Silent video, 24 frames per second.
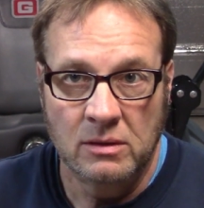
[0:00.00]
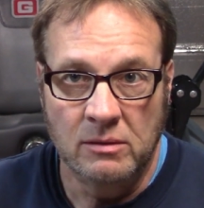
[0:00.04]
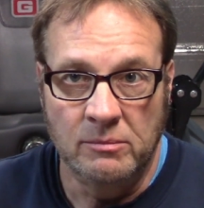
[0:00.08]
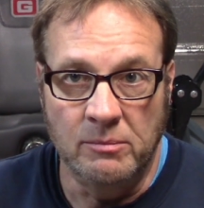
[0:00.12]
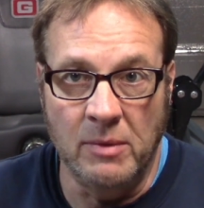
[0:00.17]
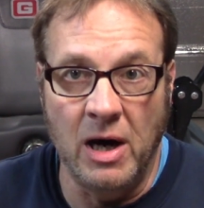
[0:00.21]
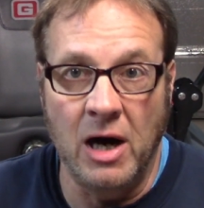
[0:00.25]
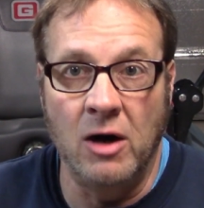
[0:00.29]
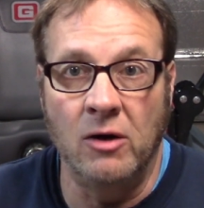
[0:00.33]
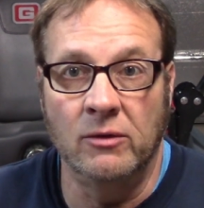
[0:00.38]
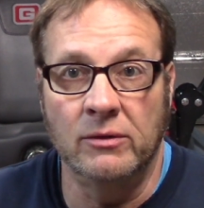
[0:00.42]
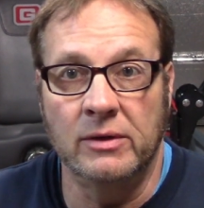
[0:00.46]

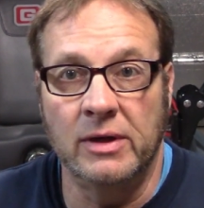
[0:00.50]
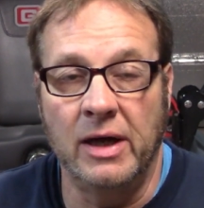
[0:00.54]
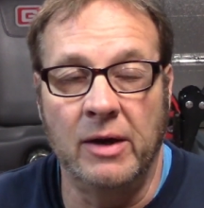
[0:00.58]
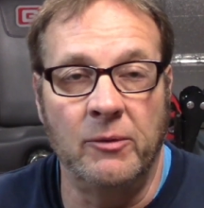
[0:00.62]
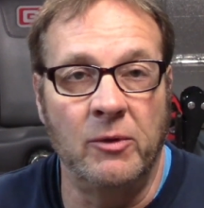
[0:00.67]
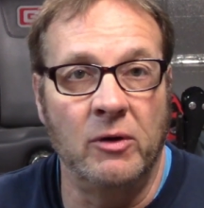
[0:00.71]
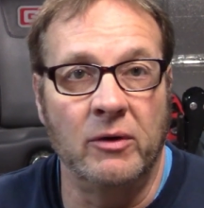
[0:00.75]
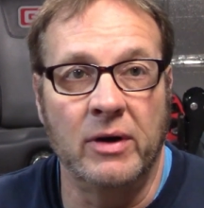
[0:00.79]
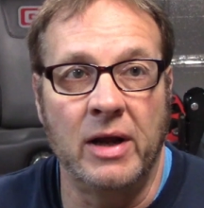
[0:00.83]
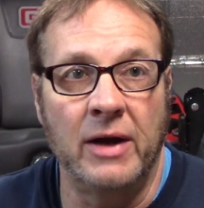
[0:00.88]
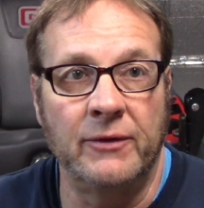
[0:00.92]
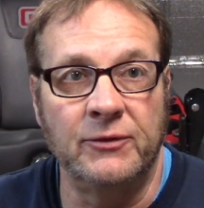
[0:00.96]
mount. I
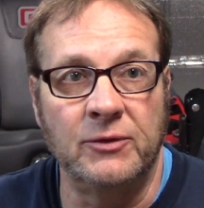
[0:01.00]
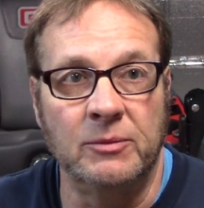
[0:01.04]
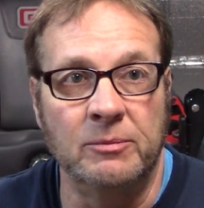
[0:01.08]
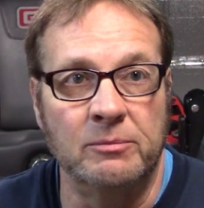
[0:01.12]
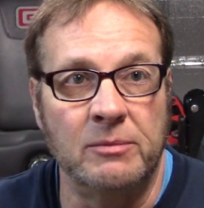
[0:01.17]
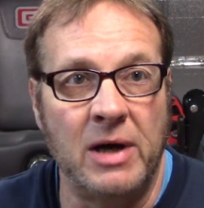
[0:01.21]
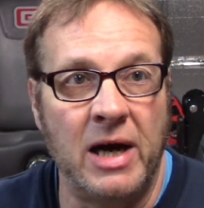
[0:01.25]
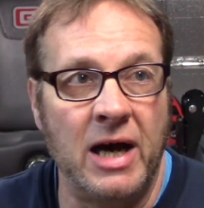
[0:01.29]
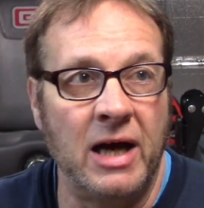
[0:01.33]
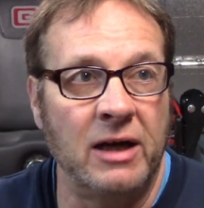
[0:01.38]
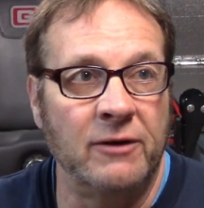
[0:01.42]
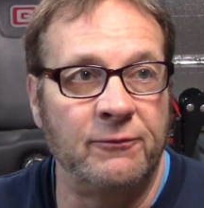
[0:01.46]
won't have to
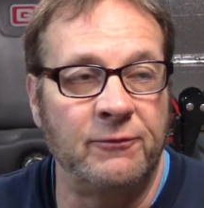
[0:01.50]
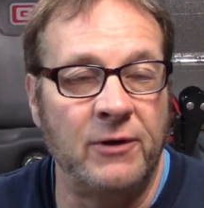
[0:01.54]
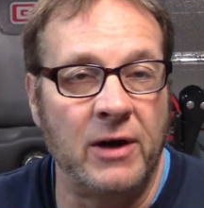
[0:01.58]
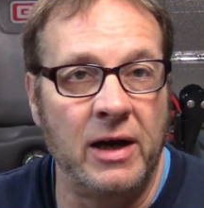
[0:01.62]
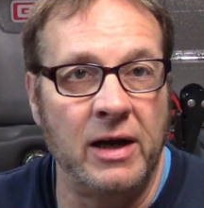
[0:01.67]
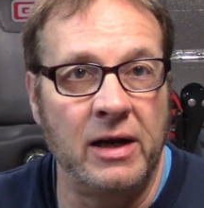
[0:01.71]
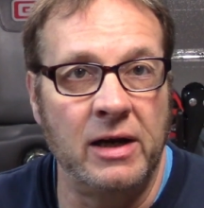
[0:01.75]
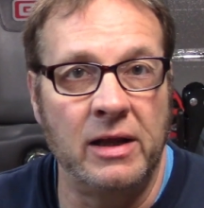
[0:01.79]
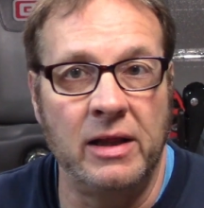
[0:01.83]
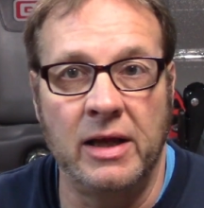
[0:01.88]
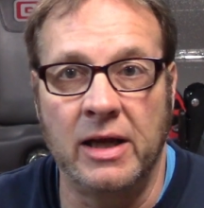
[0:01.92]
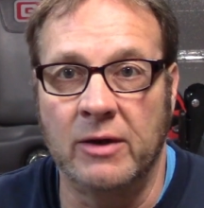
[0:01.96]

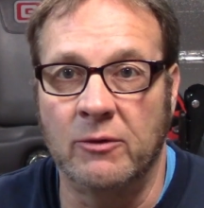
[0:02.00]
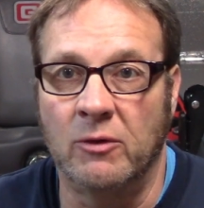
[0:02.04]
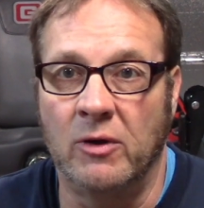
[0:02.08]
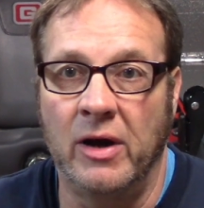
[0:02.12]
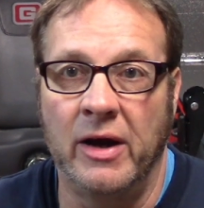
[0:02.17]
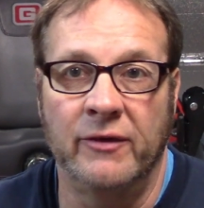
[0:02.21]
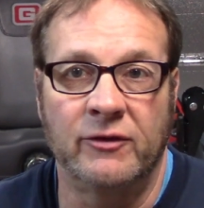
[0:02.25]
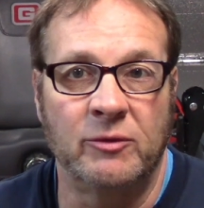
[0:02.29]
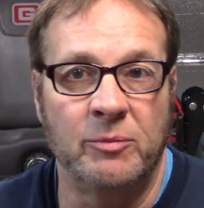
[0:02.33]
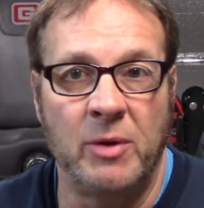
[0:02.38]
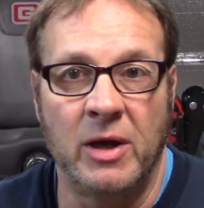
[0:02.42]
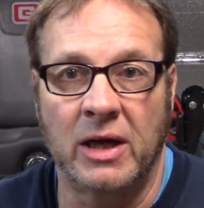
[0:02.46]
modify anything, won't
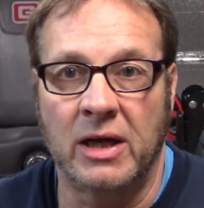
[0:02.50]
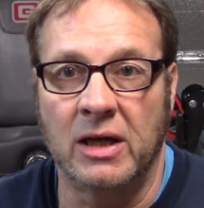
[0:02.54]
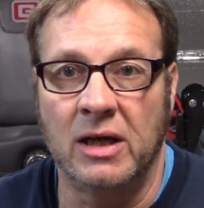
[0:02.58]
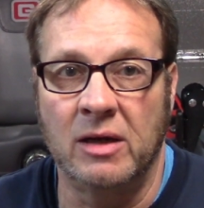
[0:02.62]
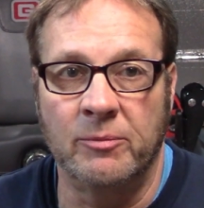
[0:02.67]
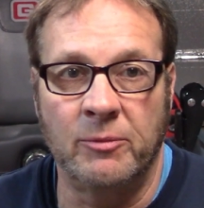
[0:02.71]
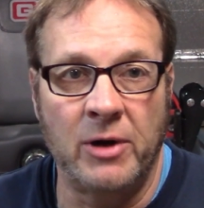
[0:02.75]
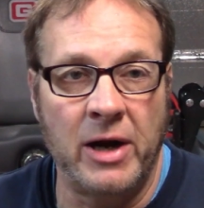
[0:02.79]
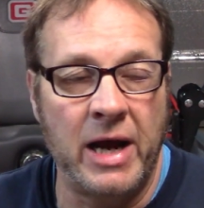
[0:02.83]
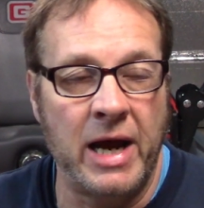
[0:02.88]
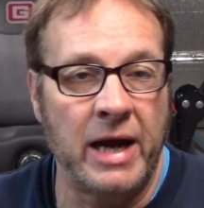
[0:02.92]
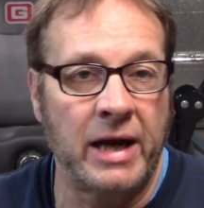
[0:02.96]
have to make any
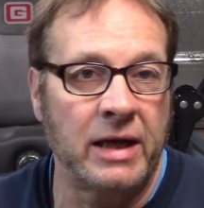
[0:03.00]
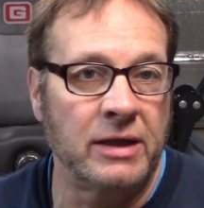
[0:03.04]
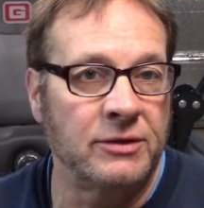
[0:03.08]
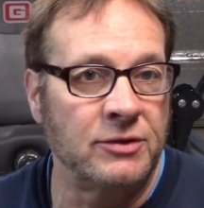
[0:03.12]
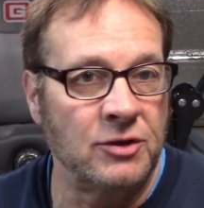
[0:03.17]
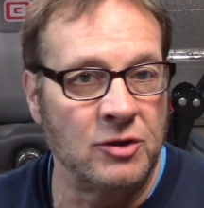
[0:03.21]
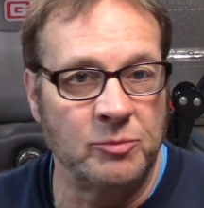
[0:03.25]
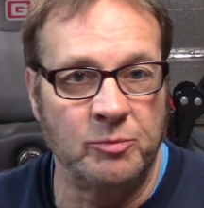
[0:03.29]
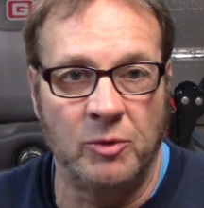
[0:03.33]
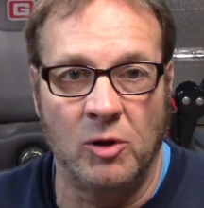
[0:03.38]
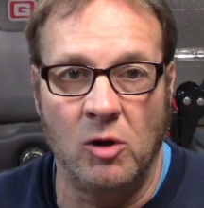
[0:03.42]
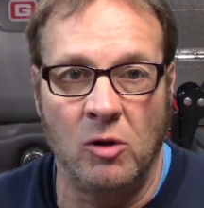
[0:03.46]
brackets.
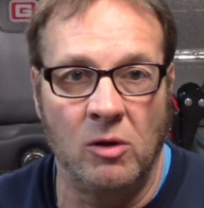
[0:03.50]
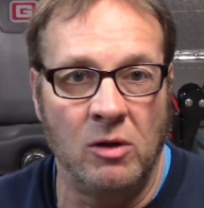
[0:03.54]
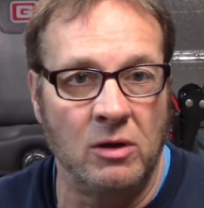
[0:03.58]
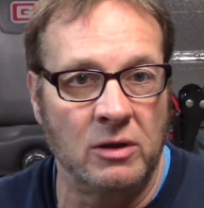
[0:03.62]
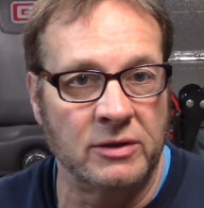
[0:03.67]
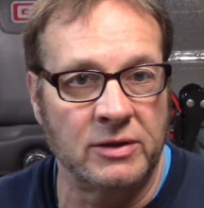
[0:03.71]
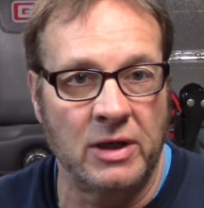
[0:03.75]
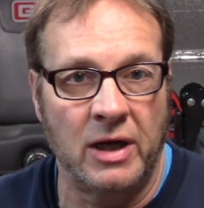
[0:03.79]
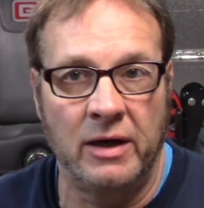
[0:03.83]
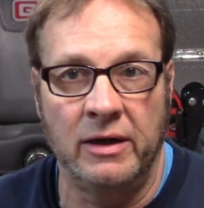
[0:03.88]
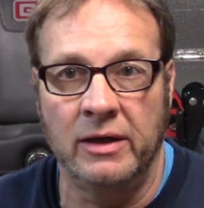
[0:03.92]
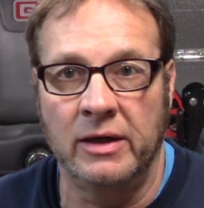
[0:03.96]
There's bolt
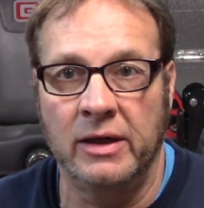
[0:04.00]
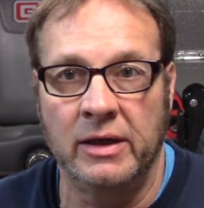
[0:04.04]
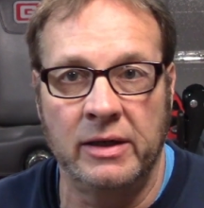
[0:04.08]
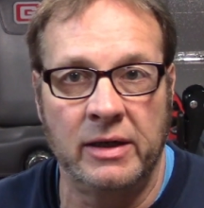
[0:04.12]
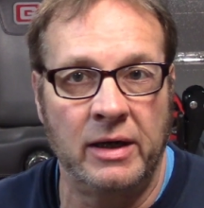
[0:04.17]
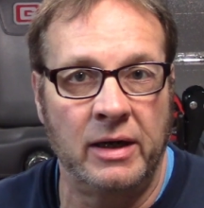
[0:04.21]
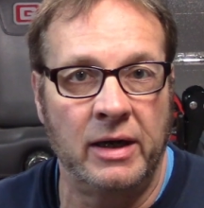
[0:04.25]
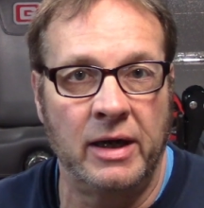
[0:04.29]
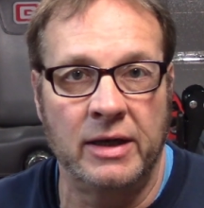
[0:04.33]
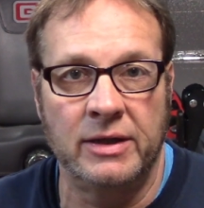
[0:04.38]
holes already in there.